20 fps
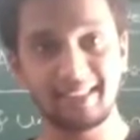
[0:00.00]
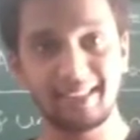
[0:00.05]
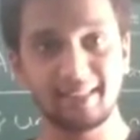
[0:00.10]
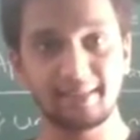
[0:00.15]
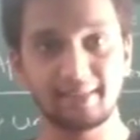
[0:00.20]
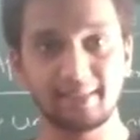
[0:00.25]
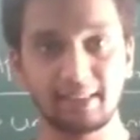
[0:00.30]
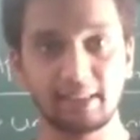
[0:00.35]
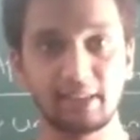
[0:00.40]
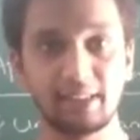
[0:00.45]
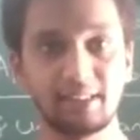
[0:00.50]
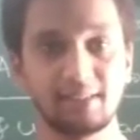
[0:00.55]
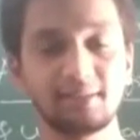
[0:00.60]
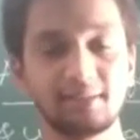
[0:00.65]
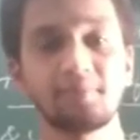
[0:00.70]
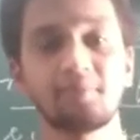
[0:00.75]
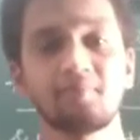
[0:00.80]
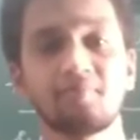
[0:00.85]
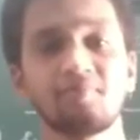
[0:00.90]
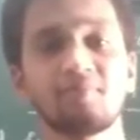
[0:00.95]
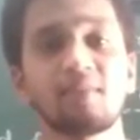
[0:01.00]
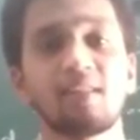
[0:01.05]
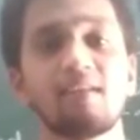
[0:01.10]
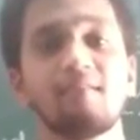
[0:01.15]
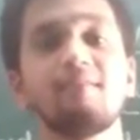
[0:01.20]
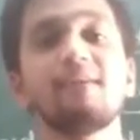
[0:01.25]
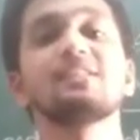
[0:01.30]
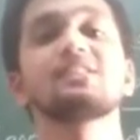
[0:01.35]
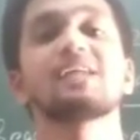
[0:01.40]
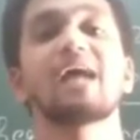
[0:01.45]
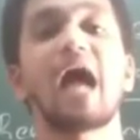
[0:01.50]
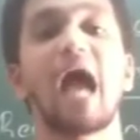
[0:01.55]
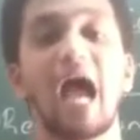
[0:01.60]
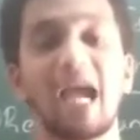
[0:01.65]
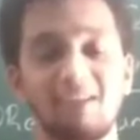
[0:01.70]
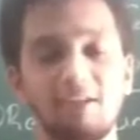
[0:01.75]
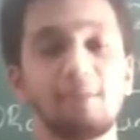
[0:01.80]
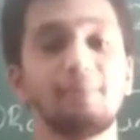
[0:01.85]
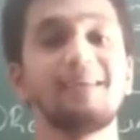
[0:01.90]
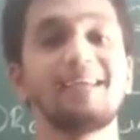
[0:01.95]
data structures which
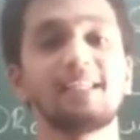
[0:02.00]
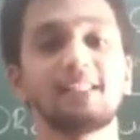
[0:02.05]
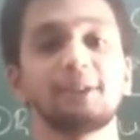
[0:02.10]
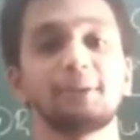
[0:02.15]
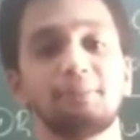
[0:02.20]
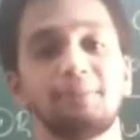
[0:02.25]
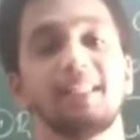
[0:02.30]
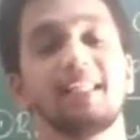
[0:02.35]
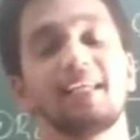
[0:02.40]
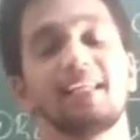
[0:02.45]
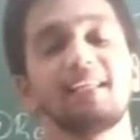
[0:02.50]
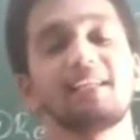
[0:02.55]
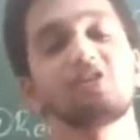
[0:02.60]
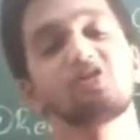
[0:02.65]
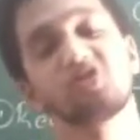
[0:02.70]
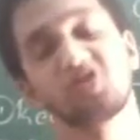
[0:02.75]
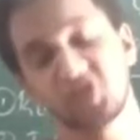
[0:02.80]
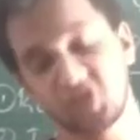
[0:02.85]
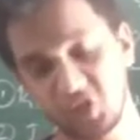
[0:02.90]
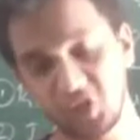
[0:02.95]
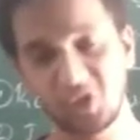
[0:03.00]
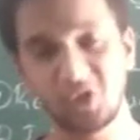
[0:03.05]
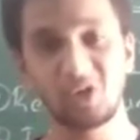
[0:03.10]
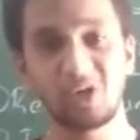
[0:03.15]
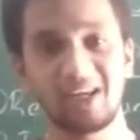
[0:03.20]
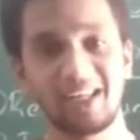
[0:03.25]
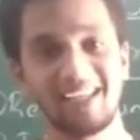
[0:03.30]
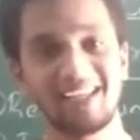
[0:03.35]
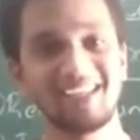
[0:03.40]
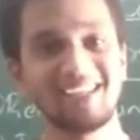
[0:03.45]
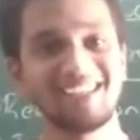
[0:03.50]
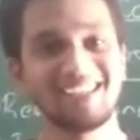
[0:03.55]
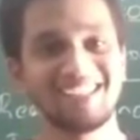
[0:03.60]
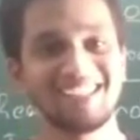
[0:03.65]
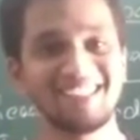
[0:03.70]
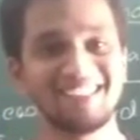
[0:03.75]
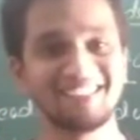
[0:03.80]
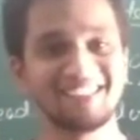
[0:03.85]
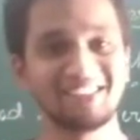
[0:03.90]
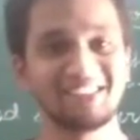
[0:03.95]
I will be explaining surely
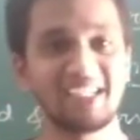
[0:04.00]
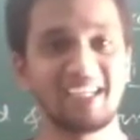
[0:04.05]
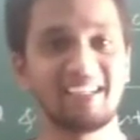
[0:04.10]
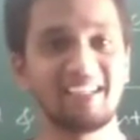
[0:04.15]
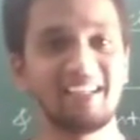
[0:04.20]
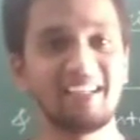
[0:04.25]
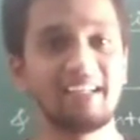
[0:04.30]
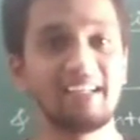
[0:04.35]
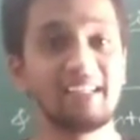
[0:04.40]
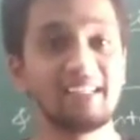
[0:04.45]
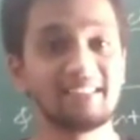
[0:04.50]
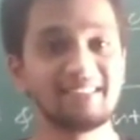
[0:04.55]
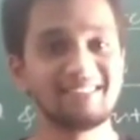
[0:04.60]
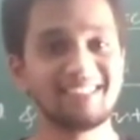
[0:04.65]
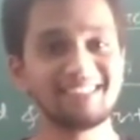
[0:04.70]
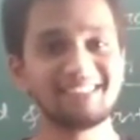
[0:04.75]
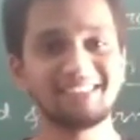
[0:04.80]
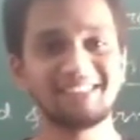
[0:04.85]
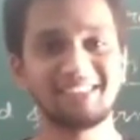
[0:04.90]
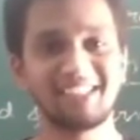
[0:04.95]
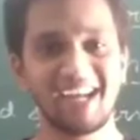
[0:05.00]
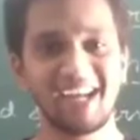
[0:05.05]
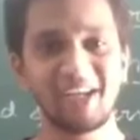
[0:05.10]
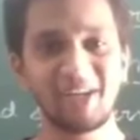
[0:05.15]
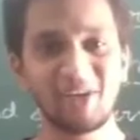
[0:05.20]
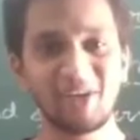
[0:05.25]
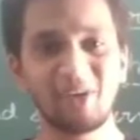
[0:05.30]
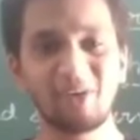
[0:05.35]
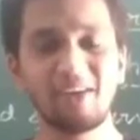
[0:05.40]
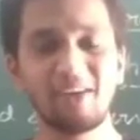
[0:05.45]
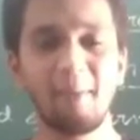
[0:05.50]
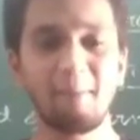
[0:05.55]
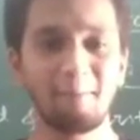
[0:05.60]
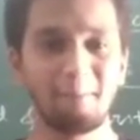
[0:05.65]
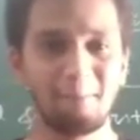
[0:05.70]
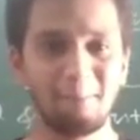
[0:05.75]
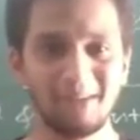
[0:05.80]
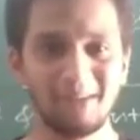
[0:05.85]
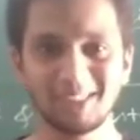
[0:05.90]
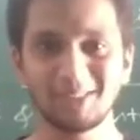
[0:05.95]
in this channel. Just stay tuned.
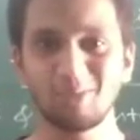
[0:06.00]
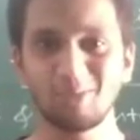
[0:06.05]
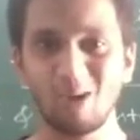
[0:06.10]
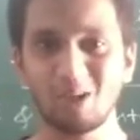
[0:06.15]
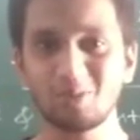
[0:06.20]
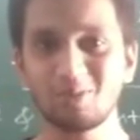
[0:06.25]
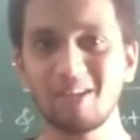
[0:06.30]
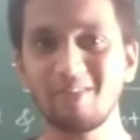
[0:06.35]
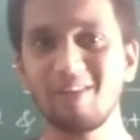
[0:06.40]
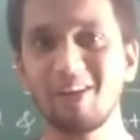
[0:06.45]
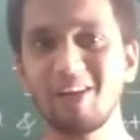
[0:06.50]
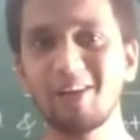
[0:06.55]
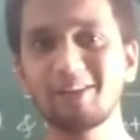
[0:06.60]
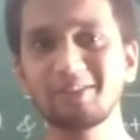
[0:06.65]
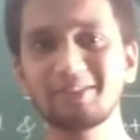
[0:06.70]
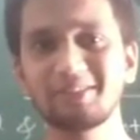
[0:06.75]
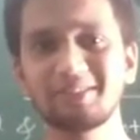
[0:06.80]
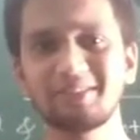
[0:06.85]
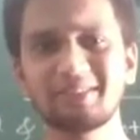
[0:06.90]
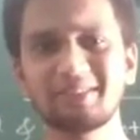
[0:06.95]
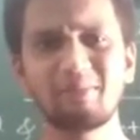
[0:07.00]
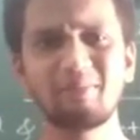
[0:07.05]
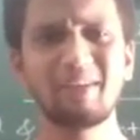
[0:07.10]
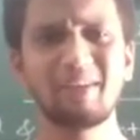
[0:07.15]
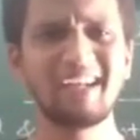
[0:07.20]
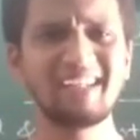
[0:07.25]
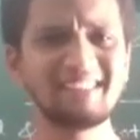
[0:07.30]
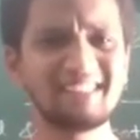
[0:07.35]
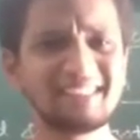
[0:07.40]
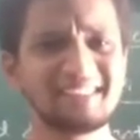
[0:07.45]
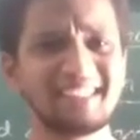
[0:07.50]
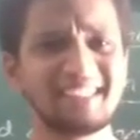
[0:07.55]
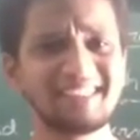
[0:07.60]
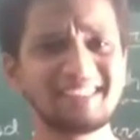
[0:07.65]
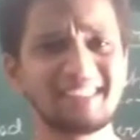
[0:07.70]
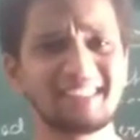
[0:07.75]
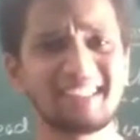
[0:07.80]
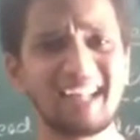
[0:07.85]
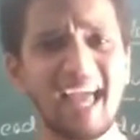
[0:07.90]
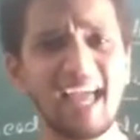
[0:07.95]
Please watch my videos. Just
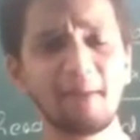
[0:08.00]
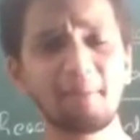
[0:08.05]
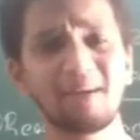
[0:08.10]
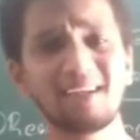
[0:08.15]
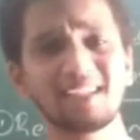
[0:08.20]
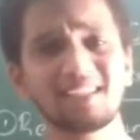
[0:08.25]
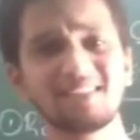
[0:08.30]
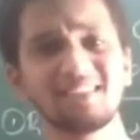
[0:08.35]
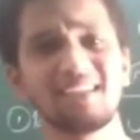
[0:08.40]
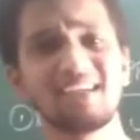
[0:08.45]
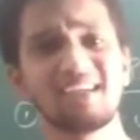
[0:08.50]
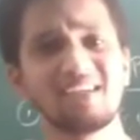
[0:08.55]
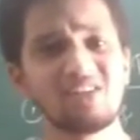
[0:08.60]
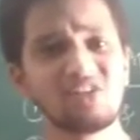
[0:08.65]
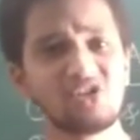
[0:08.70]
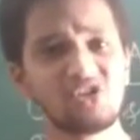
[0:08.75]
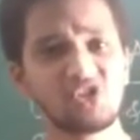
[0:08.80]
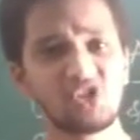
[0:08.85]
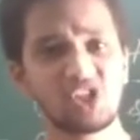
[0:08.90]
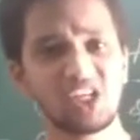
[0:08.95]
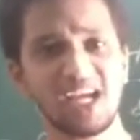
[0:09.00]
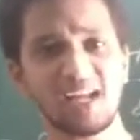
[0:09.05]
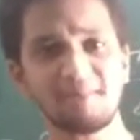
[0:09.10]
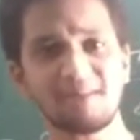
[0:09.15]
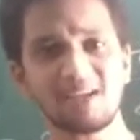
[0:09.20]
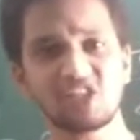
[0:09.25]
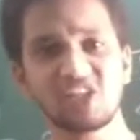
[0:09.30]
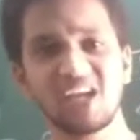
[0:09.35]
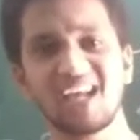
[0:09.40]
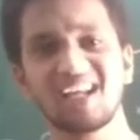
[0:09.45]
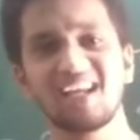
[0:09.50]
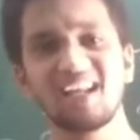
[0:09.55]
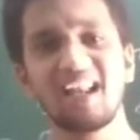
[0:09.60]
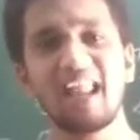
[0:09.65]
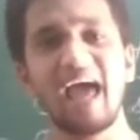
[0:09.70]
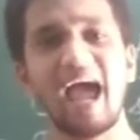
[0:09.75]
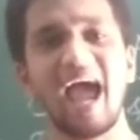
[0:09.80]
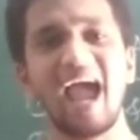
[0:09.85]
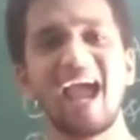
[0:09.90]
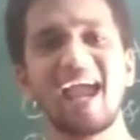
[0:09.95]
hit the like button, share my
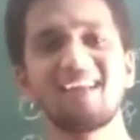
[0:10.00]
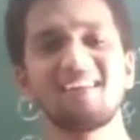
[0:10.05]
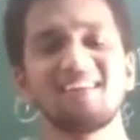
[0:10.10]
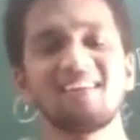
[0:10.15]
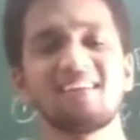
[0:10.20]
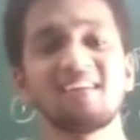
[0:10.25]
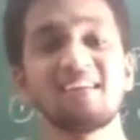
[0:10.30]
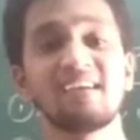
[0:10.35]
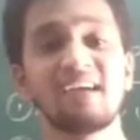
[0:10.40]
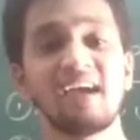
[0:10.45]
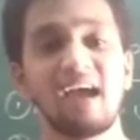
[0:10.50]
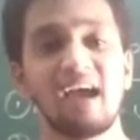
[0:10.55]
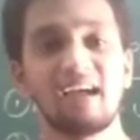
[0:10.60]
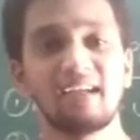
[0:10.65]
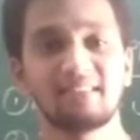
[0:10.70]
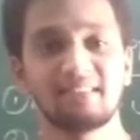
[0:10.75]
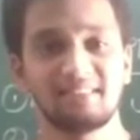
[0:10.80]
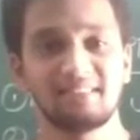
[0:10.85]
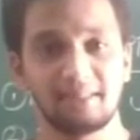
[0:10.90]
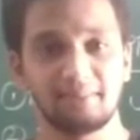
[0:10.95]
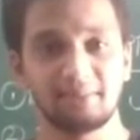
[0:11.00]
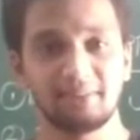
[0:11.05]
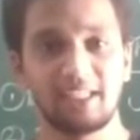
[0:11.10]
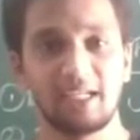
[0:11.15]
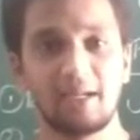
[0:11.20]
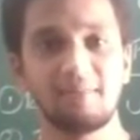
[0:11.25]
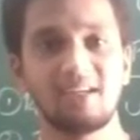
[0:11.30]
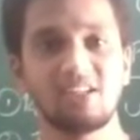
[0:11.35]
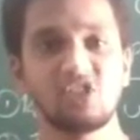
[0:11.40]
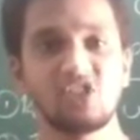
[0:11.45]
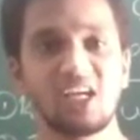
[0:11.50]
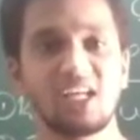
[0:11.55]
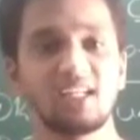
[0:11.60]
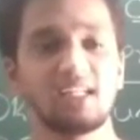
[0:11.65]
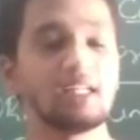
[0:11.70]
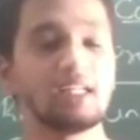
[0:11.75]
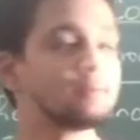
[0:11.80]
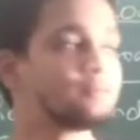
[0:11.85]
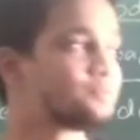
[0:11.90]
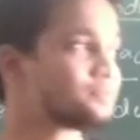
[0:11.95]
channel, and subscribe my
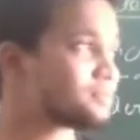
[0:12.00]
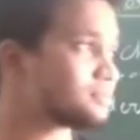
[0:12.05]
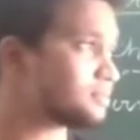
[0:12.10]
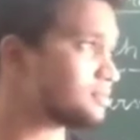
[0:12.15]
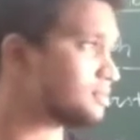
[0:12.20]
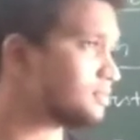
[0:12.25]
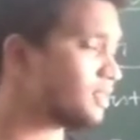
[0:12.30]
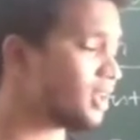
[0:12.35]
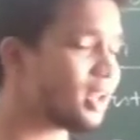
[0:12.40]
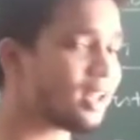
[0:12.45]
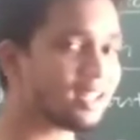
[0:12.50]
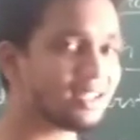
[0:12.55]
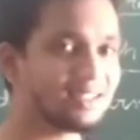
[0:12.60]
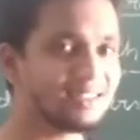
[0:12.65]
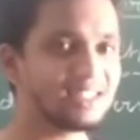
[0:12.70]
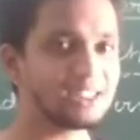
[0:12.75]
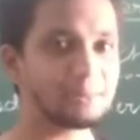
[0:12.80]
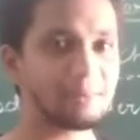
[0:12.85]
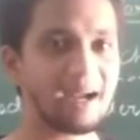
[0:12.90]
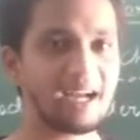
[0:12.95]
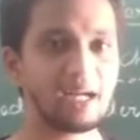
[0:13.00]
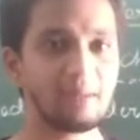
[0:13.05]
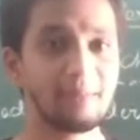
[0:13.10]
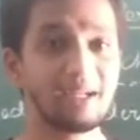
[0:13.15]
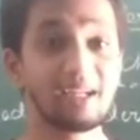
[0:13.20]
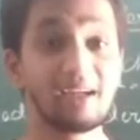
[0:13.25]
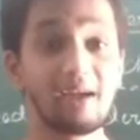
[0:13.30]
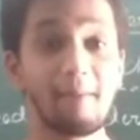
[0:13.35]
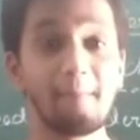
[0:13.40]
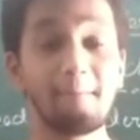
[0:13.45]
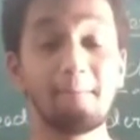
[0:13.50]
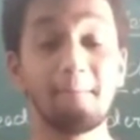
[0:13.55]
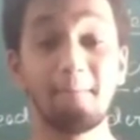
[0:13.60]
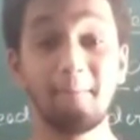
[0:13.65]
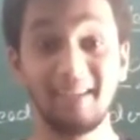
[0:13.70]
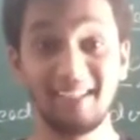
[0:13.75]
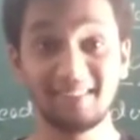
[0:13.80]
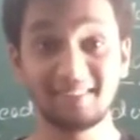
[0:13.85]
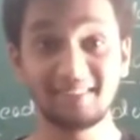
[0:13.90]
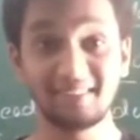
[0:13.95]
channel. In this pandemic,
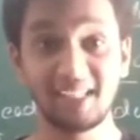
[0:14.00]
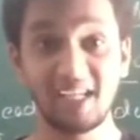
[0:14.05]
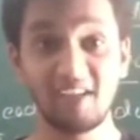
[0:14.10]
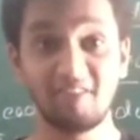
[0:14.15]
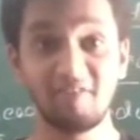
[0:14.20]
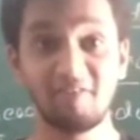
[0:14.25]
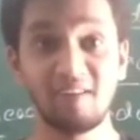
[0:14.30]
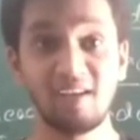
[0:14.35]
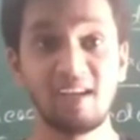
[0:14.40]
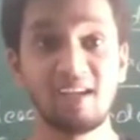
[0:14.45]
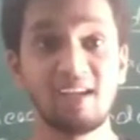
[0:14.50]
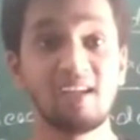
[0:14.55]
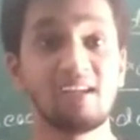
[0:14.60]
be safe,